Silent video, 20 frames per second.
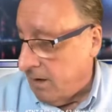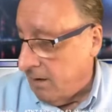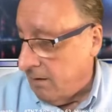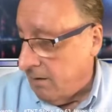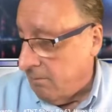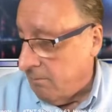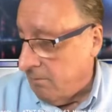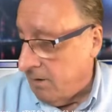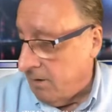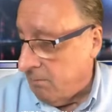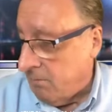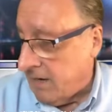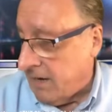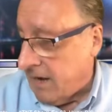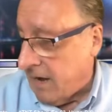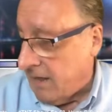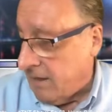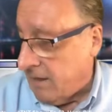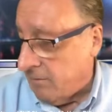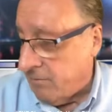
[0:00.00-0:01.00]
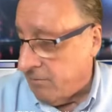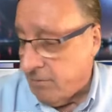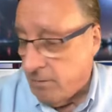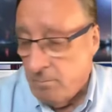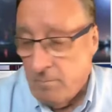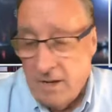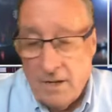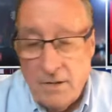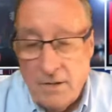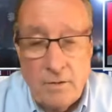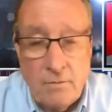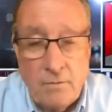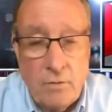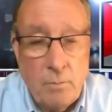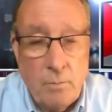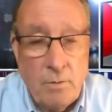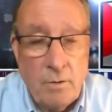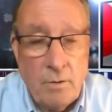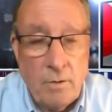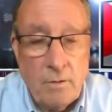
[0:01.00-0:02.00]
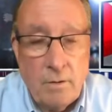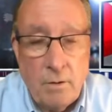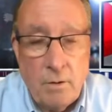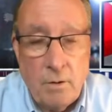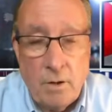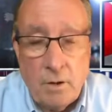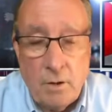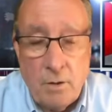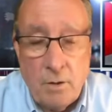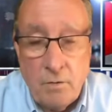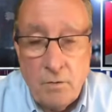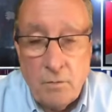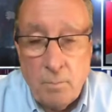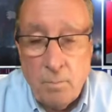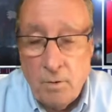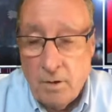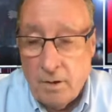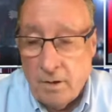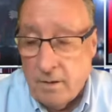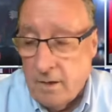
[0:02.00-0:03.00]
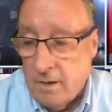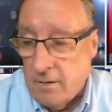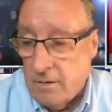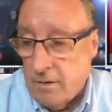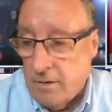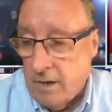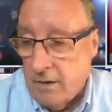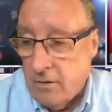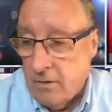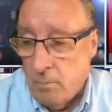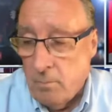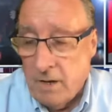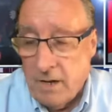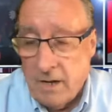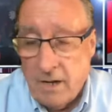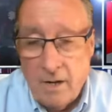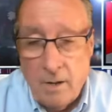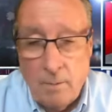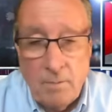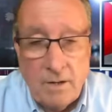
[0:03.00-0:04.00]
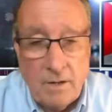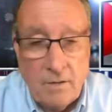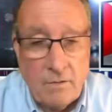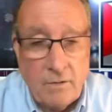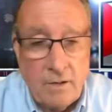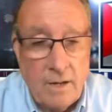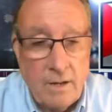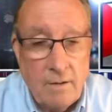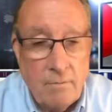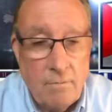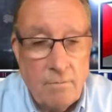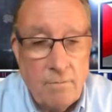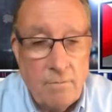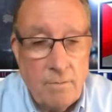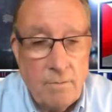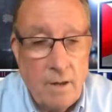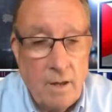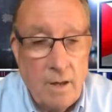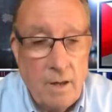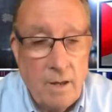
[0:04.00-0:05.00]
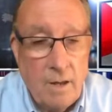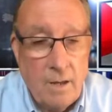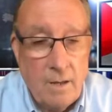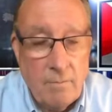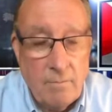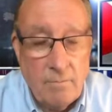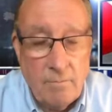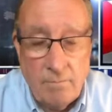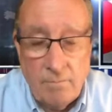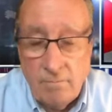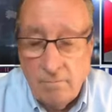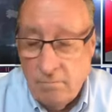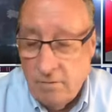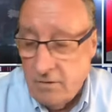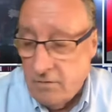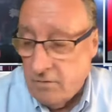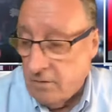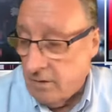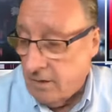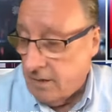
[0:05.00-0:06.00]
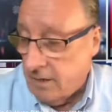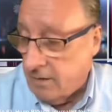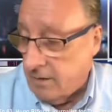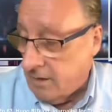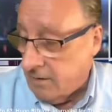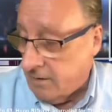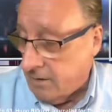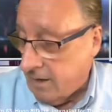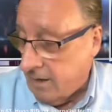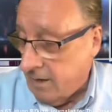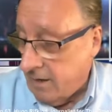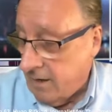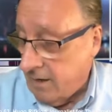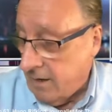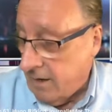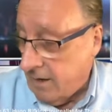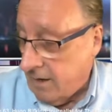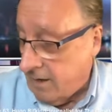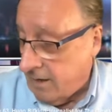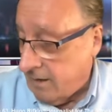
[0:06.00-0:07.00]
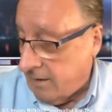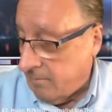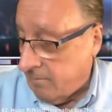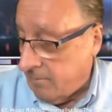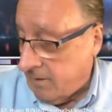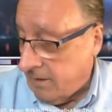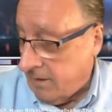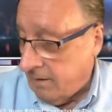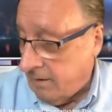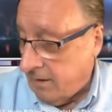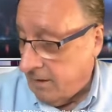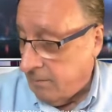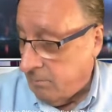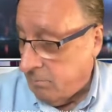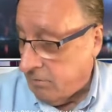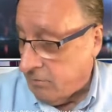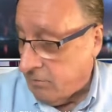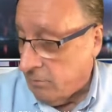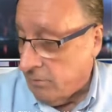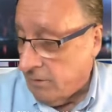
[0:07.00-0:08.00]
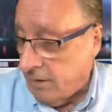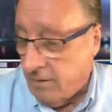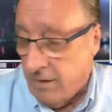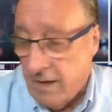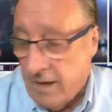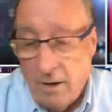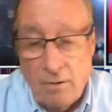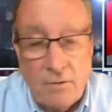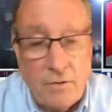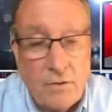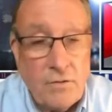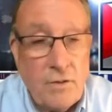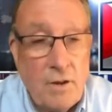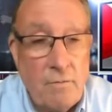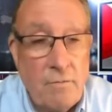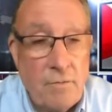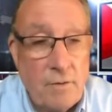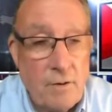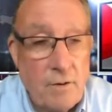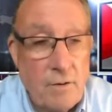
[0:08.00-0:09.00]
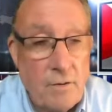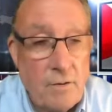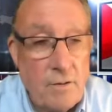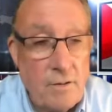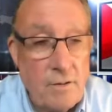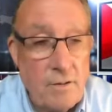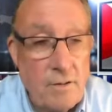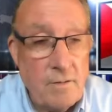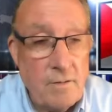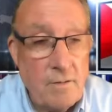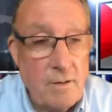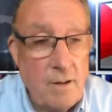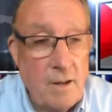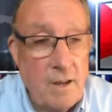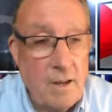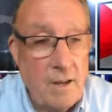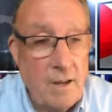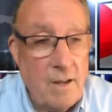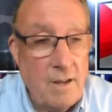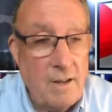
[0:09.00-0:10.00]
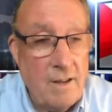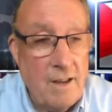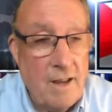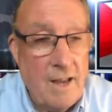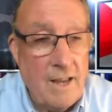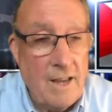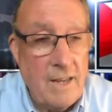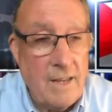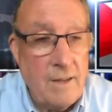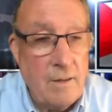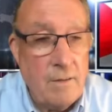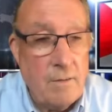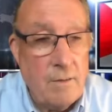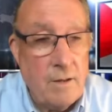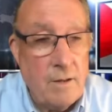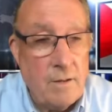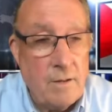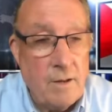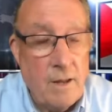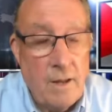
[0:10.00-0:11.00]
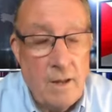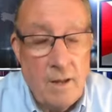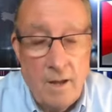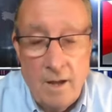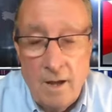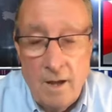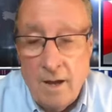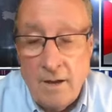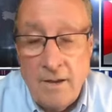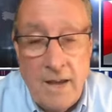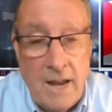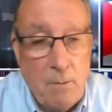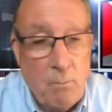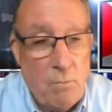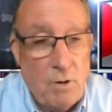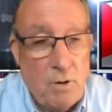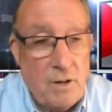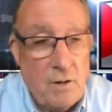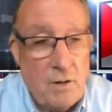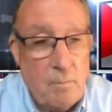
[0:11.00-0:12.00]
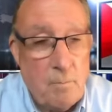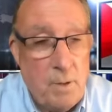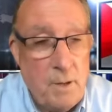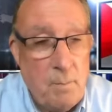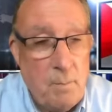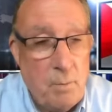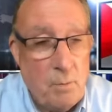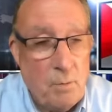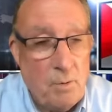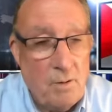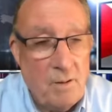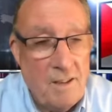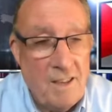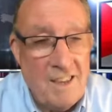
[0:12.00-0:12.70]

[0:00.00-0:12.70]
We gather from the interview with Laura Kuenssberg that Dominic Cummings gave recently that he was only there on sufferance, i.e. that a network of people